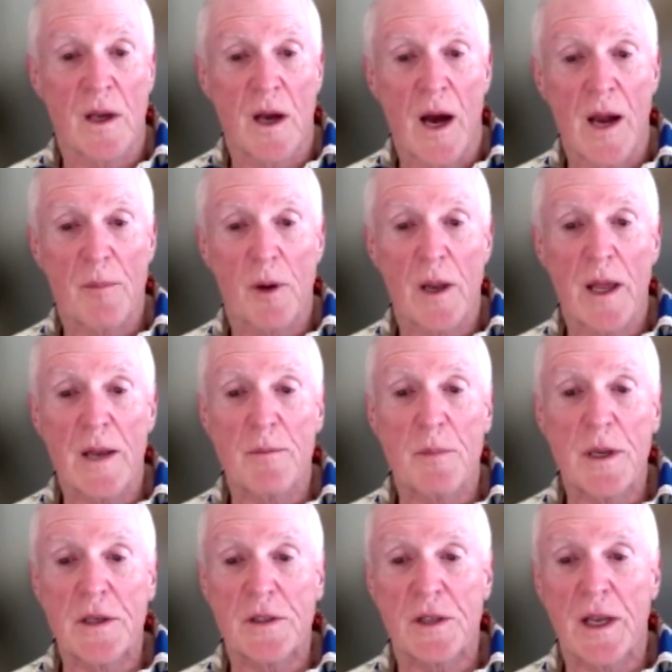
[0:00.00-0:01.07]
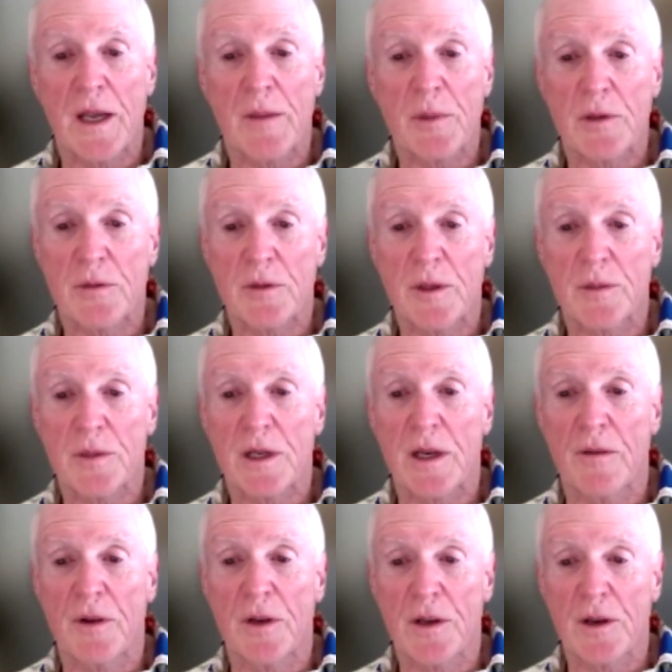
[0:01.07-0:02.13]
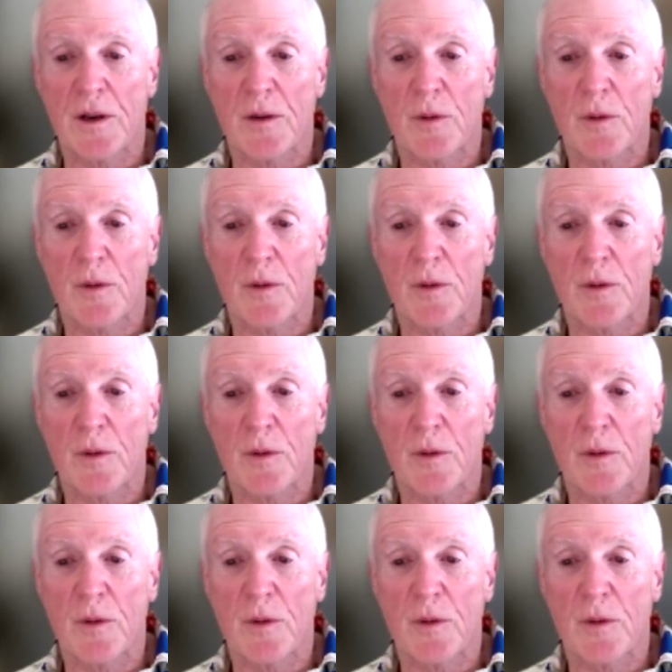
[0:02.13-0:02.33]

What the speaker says: I planned beach camping trips every year